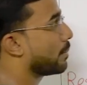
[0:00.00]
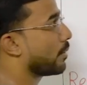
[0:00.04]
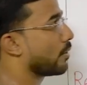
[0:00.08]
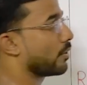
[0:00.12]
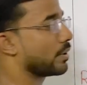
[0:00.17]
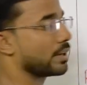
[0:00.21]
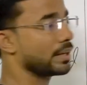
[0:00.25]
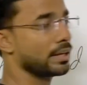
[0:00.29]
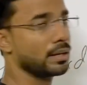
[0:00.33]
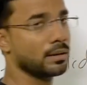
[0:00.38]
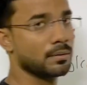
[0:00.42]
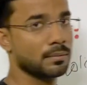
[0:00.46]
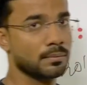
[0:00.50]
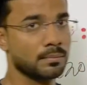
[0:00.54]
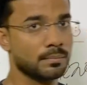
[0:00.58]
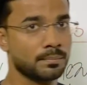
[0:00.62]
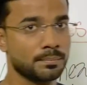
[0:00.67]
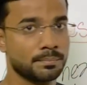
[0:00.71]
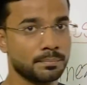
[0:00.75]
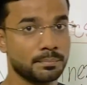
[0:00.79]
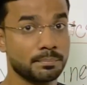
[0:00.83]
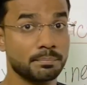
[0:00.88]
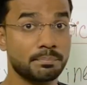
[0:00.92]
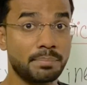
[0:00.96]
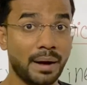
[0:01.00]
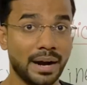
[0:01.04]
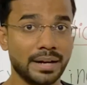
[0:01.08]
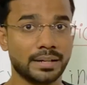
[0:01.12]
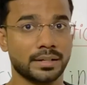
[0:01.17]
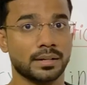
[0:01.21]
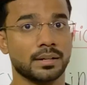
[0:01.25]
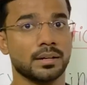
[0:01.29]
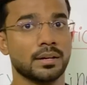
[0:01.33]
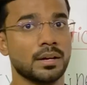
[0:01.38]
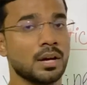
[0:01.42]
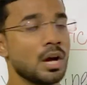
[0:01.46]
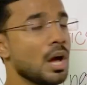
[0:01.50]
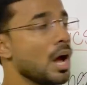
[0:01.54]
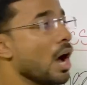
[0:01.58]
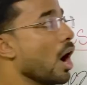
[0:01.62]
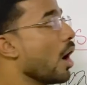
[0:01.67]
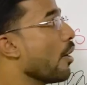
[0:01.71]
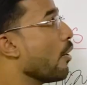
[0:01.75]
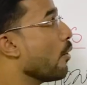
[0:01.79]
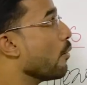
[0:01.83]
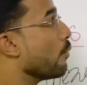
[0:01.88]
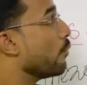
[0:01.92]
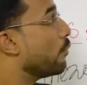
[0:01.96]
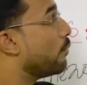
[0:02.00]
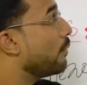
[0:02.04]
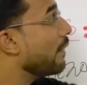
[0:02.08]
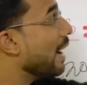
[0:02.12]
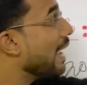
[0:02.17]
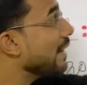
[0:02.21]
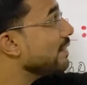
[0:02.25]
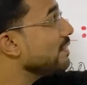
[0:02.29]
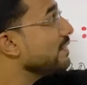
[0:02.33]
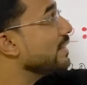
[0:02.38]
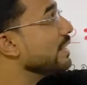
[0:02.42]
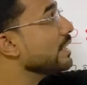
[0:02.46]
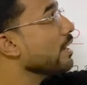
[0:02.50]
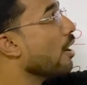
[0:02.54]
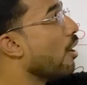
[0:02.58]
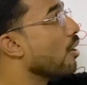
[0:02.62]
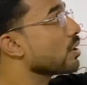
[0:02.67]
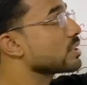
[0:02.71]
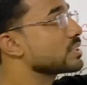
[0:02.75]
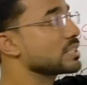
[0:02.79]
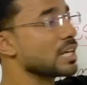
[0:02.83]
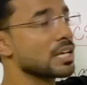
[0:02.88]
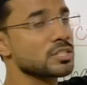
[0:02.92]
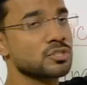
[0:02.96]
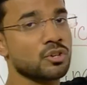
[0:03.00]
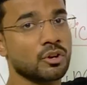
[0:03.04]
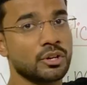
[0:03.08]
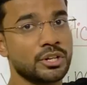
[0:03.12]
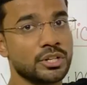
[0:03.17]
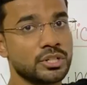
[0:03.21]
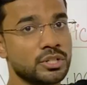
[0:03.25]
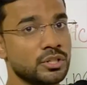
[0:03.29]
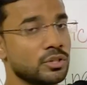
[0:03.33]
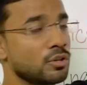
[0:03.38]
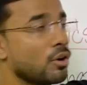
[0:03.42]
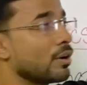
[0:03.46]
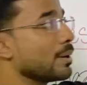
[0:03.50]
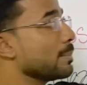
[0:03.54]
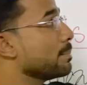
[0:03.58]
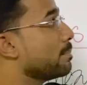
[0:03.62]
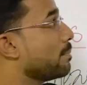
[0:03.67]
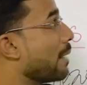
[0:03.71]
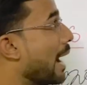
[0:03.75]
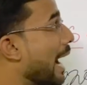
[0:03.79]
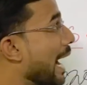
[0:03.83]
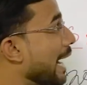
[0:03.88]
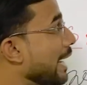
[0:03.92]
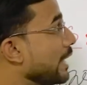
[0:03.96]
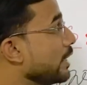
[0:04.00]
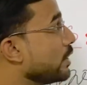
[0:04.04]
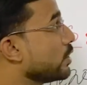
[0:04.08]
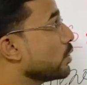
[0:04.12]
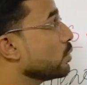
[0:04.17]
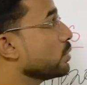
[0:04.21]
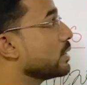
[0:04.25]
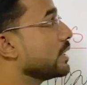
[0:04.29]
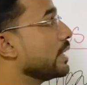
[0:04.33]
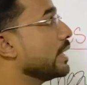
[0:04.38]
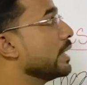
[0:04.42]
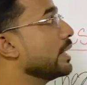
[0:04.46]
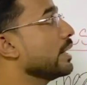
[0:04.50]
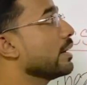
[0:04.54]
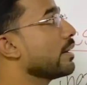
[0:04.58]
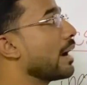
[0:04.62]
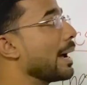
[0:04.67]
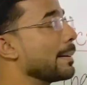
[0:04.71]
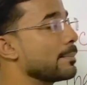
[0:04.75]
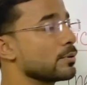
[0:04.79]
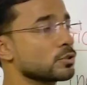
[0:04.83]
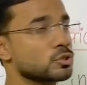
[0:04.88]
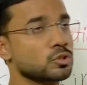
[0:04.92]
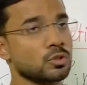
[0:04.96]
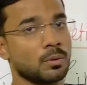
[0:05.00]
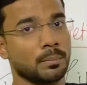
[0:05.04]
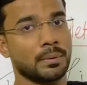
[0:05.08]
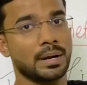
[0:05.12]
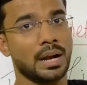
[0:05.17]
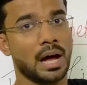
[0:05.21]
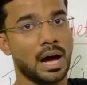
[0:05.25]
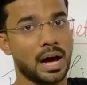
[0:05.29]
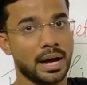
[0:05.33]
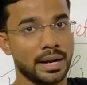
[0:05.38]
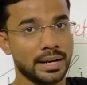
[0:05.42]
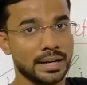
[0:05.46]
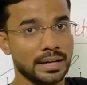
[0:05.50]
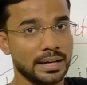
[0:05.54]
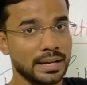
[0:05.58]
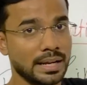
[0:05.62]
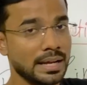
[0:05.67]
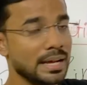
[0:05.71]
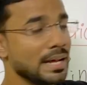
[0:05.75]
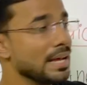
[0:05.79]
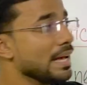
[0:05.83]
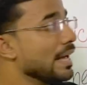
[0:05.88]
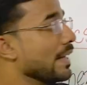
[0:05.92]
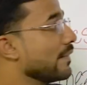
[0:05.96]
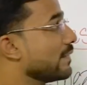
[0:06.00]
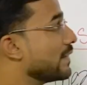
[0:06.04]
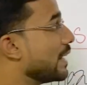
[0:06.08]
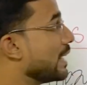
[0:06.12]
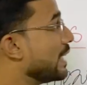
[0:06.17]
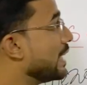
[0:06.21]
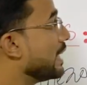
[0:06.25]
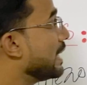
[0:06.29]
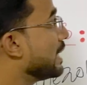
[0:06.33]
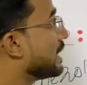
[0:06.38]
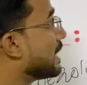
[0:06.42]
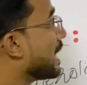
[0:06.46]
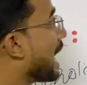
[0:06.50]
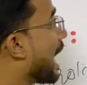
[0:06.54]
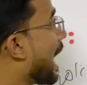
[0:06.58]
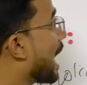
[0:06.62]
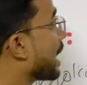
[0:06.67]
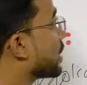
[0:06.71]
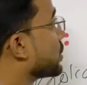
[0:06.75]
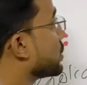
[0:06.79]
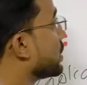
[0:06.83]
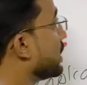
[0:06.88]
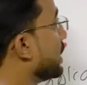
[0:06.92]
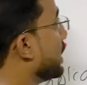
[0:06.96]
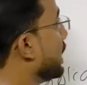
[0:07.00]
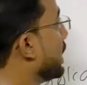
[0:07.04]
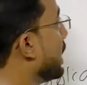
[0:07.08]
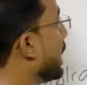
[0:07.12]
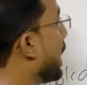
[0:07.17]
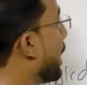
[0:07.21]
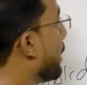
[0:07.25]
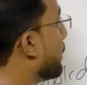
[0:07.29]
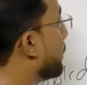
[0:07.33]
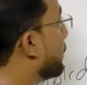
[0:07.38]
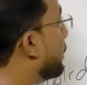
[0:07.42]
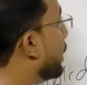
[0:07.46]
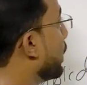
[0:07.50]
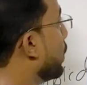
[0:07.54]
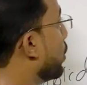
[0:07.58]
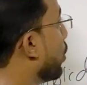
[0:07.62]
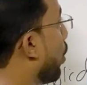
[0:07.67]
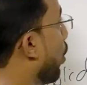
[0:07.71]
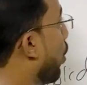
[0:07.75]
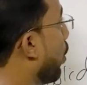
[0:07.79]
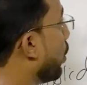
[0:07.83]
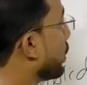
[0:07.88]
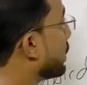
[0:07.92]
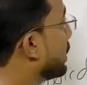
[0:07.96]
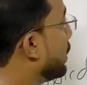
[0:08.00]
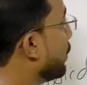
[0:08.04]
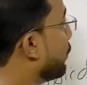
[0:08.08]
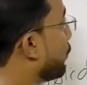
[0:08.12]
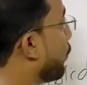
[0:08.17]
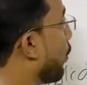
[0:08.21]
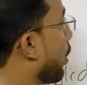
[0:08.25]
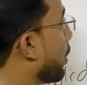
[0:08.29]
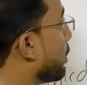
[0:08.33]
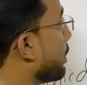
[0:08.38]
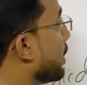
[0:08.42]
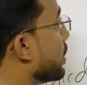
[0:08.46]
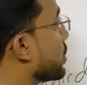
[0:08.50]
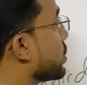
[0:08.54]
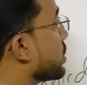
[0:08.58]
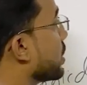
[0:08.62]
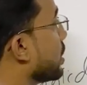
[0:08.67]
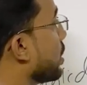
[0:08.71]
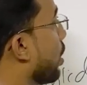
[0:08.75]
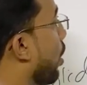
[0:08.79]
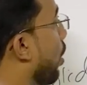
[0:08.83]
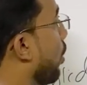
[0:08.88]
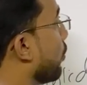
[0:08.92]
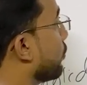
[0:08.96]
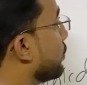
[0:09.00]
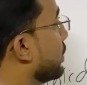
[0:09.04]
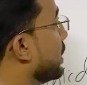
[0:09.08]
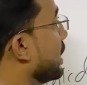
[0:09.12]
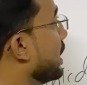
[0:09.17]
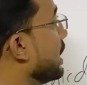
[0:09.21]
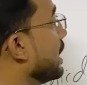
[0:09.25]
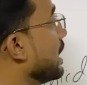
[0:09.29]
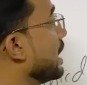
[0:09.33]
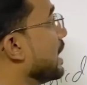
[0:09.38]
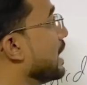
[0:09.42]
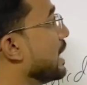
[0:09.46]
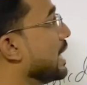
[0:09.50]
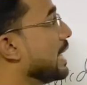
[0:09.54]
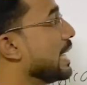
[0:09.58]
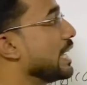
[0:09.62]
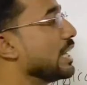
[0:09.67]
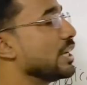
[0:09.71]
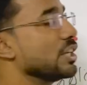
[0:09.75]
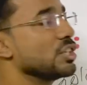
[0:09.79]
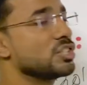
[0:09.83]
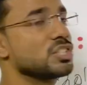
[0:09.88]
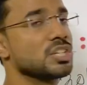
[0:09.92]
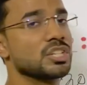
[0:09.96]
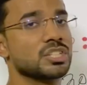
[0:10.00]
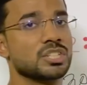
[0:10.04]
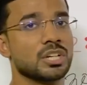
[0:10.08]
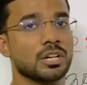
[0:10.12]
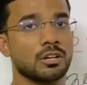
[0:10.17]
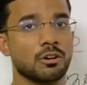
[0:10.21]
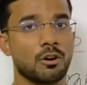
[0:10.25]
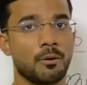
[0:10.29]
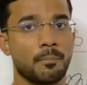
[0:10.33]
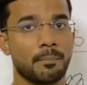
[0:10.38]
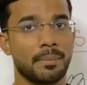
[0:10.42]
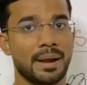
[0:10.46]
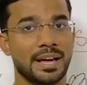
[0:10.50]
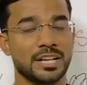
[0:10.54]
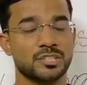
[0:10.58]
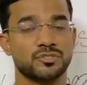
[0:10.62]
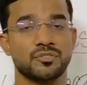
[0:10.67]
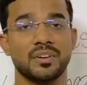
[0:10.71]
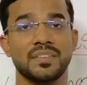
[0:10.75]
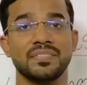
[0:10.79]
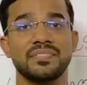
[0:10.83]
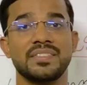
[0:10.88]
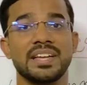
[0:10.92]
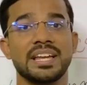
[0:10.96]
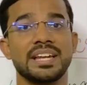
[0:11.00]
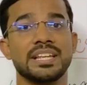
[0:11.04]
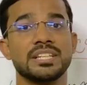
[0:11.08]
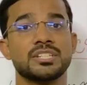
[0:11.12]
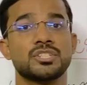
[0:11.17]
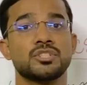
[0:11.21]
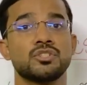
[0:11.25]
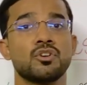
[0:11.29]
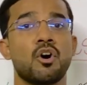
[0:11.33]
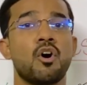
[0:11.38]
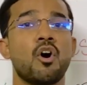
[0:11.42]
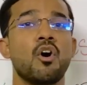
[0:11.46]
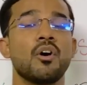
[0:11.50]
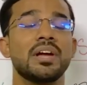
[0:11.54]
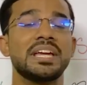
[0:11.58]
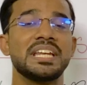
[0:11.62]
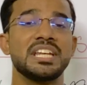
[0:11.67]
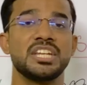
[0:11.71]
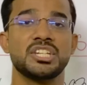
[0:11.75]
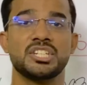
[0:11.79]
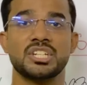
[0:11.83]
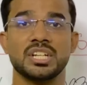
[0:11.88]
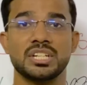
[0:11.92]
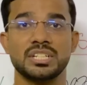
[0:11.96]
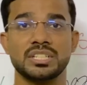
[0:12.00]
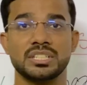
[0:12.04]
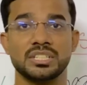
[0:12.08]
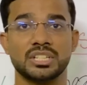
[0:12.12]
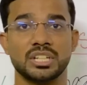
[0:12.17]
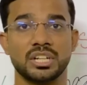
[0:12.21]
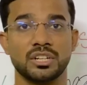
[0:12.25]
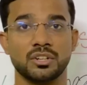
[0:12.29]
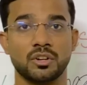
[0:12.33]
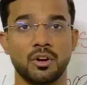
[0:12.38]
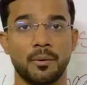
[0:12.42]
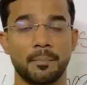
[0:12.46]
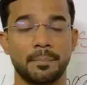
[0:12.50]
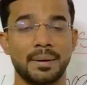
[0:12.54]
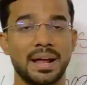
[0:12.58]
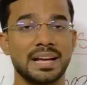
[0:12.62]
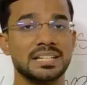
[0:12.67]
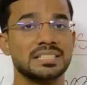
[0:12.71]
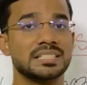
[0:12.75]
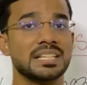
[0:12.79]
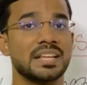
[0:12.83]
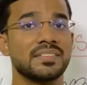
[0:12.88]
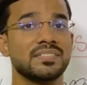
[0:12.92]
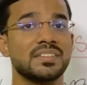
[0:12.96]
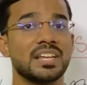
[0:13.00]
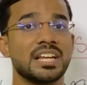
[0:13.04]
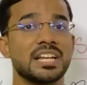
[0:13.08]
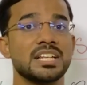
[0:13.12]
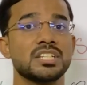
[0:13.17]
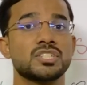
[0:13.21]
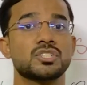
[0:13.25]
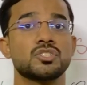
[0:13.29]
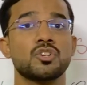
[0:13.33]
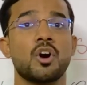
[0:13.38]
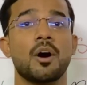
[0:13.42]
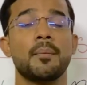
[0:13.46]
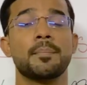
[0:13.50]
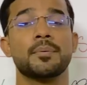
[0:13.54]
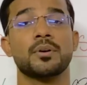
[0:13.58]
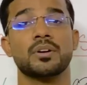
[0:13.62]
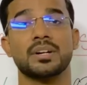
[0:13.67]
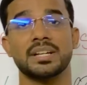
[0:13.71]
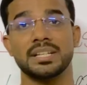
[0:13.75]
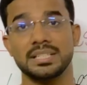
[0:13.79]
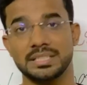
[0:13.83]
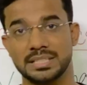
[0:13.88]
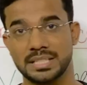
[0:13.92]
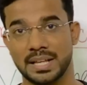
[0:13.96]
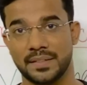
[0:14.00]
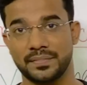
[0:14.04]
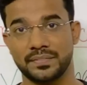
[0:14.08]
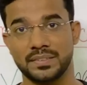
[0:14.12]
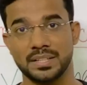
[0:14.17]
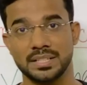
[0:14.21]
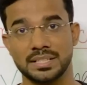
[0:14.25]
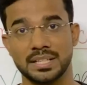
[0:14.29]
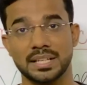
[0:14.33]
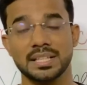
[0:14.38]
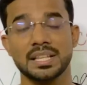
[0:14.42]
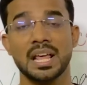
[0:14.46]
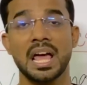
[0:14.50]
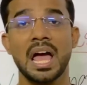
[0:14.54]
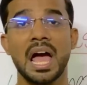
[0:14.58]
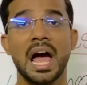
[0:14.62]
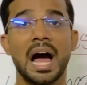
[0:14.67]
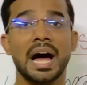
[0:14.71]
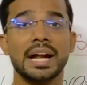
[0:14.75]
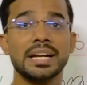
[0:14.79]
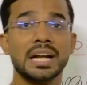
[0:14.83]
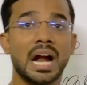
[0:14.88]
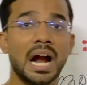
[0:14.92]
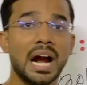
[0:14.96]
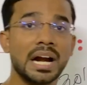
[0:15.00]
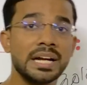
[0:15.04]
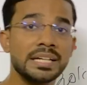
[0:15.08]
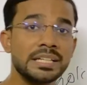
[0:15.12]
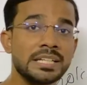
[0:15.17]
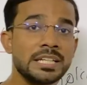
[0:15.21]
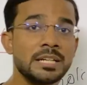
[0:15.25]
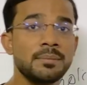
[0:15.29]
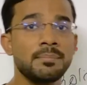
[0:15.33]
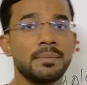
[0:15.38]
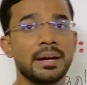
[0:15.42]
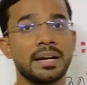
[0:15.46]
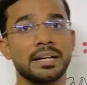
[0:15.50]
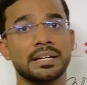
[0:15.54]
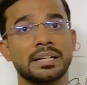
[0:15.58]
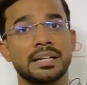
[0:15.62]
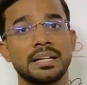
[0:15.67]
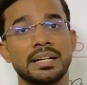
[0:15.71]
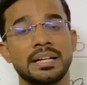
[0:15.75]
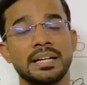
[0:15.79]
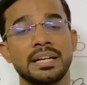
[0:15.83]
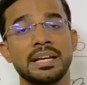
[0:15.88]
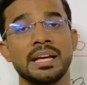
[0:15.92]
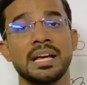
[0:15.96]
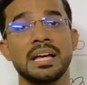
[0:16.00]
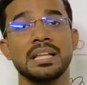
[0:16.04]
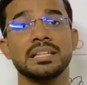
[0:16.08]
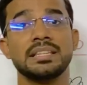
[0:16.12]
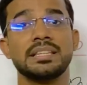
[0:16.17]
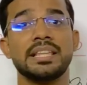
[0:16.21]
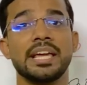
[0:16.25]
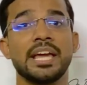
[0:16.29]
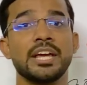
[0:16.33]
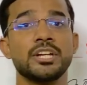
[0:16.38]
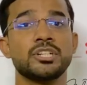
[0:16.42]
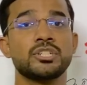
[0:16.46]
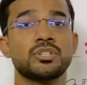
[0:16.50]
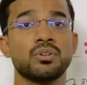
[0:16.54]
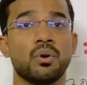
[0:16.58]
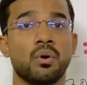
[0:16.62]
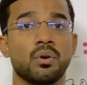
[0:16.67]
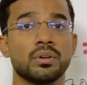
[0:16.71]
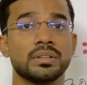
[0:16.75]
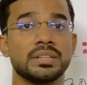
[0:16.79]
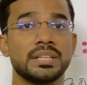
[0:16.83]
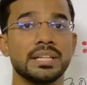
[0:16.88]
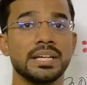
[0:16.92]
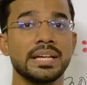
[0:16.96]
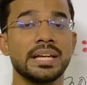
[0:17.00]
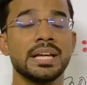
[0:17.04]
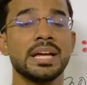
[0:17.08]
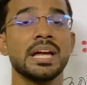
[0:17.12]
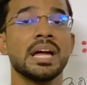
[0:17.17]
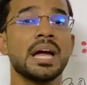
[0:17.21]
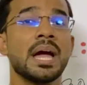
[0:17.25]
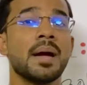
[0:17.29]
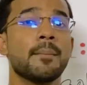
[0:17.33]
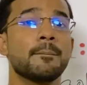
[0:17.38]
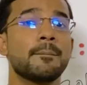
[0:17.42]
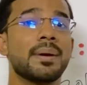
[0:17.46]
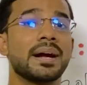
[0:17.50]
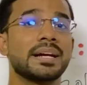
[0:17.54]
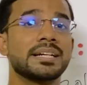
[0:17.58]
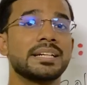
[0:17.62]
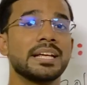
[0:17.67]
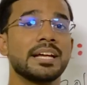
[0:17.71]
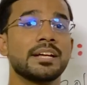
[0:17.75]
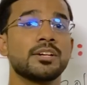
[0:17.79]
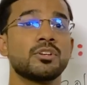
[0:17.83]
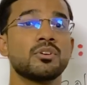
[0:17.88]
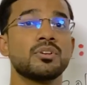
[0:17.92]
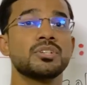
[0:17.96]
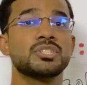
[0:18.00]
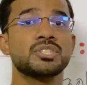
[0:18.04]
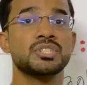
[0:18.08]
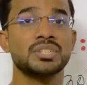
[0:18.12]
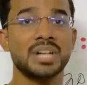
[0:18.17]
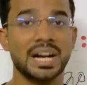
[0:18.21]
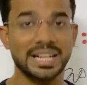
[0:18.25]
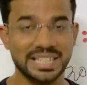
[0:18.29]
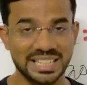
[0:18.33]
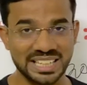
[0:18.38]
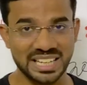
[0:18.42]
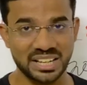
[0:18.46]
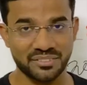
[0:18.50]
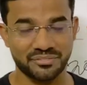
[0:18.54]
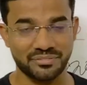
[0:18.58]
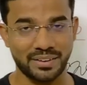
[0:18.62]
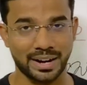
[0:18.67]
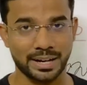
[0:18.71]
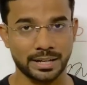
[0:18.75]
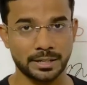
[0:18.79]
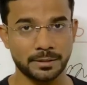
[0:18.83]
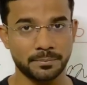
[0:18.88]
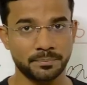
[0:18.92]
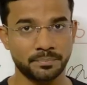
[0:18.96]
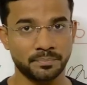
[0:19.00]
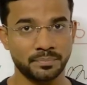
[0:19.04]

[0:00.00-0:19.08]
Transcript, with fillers: protein. But when the oxazolidinone bind to the ribosomal RNA then it actually block the formation of the initiation complex. When there is no initiation complex, then there is no protein synthesis. And ultimately, they show the bacteriostatic effect.